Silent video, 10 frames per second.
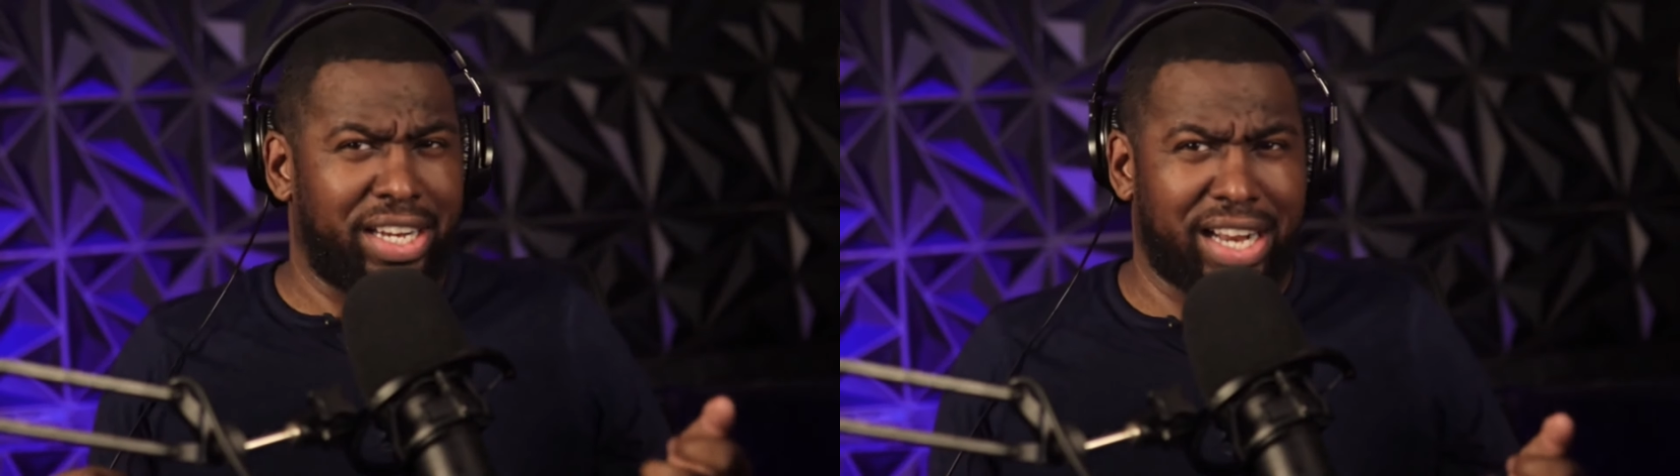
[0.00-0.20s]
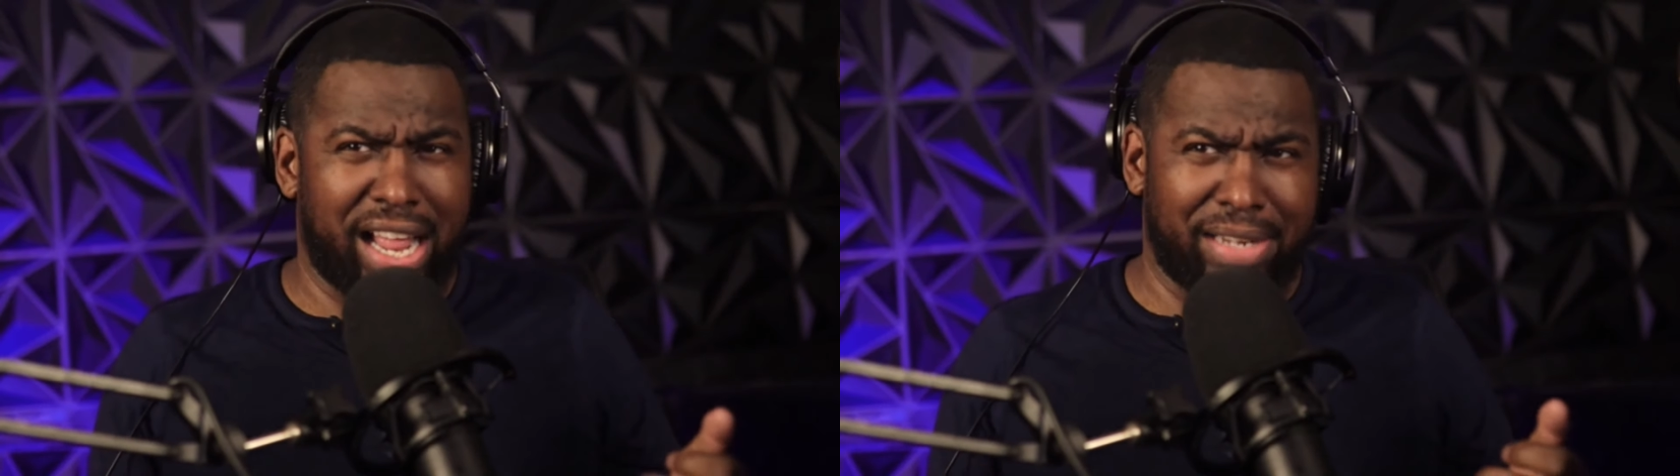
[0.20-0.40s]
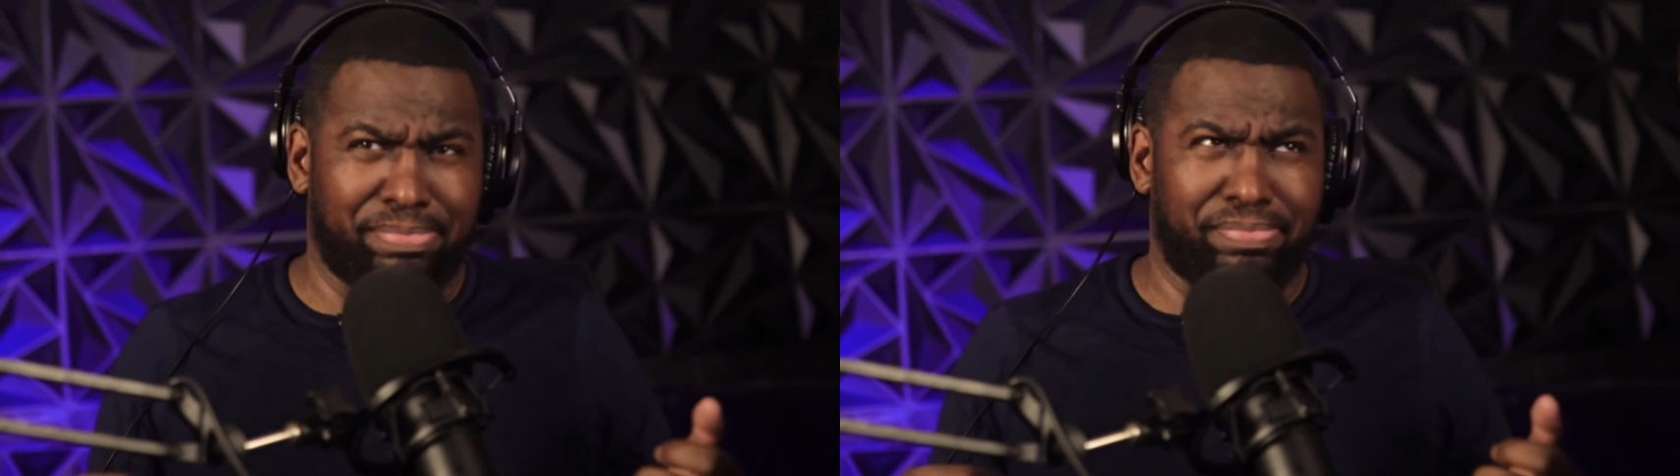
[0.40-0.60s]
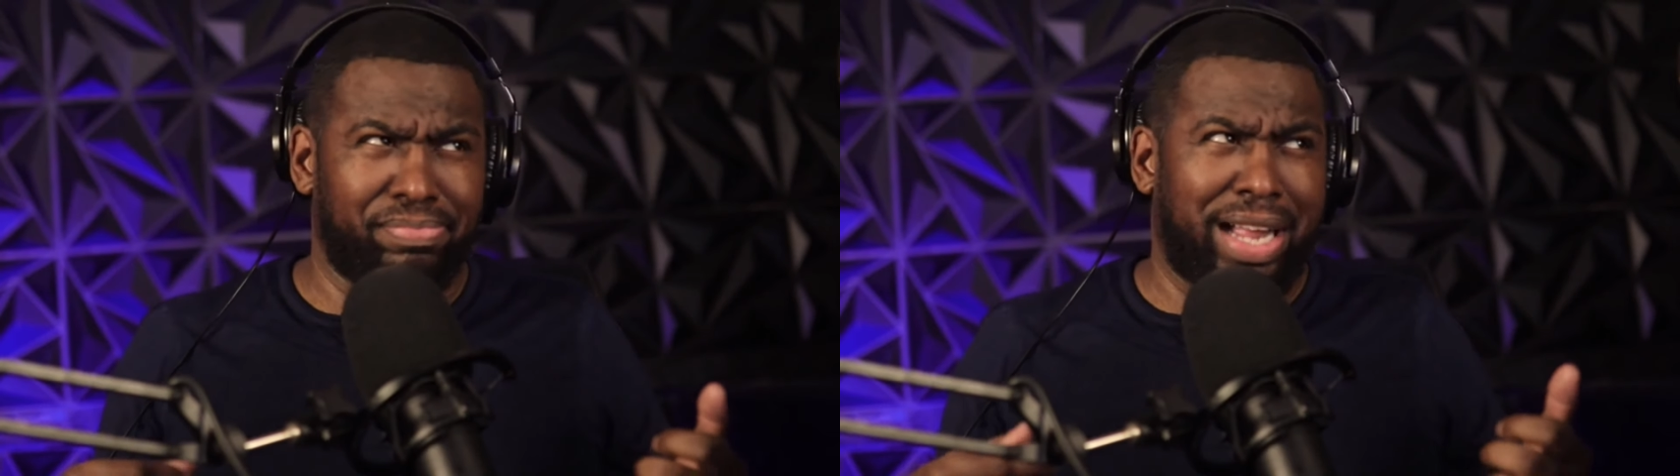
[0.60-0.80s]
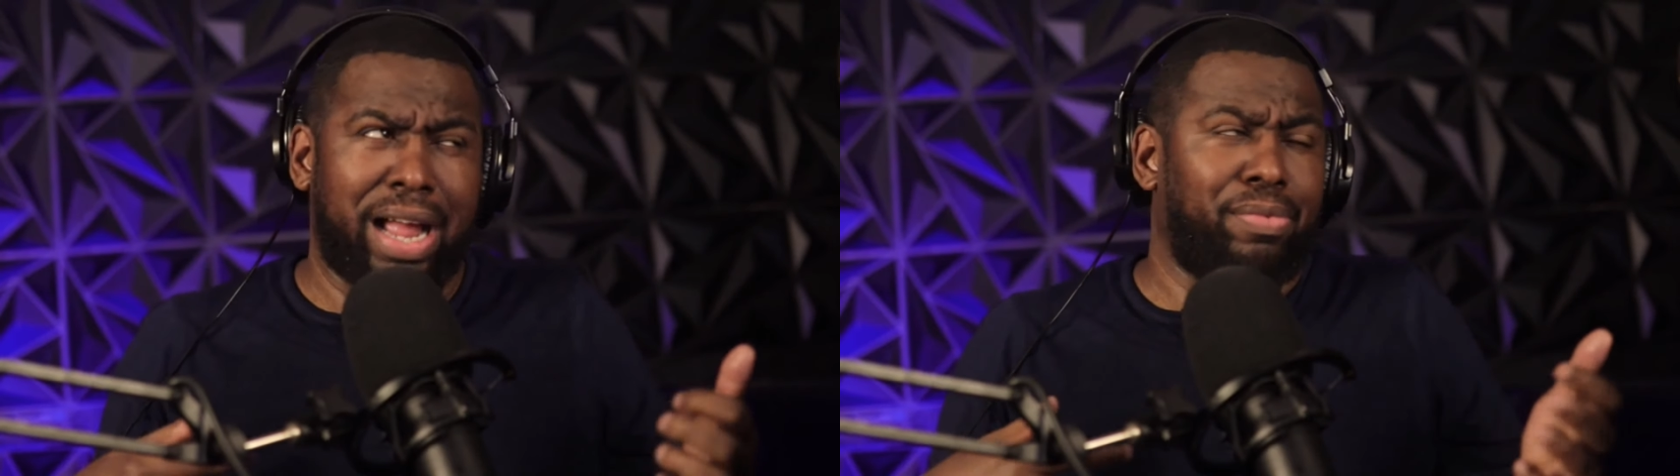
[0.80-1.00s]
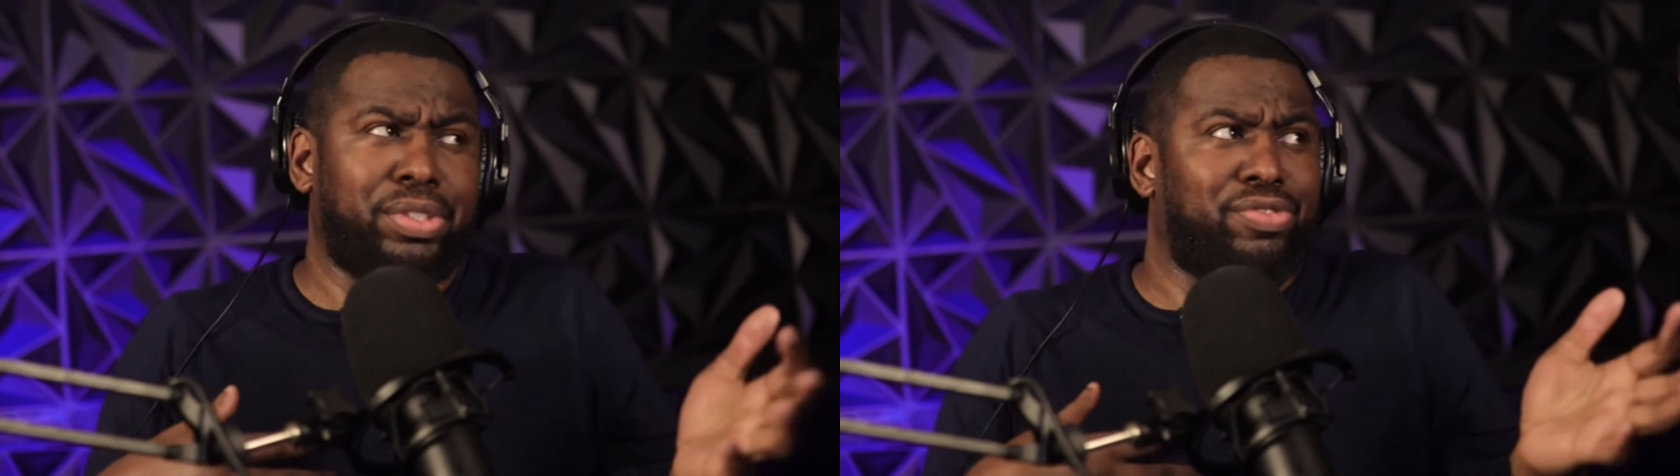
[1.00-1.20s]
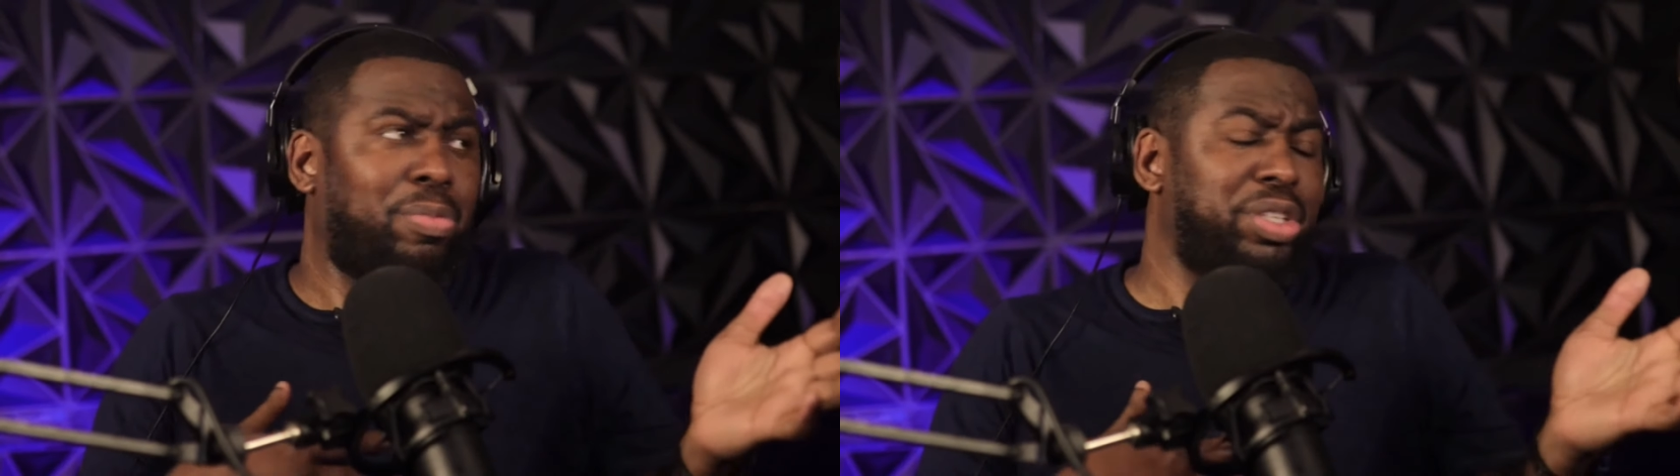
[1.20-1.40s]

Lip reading: I was from the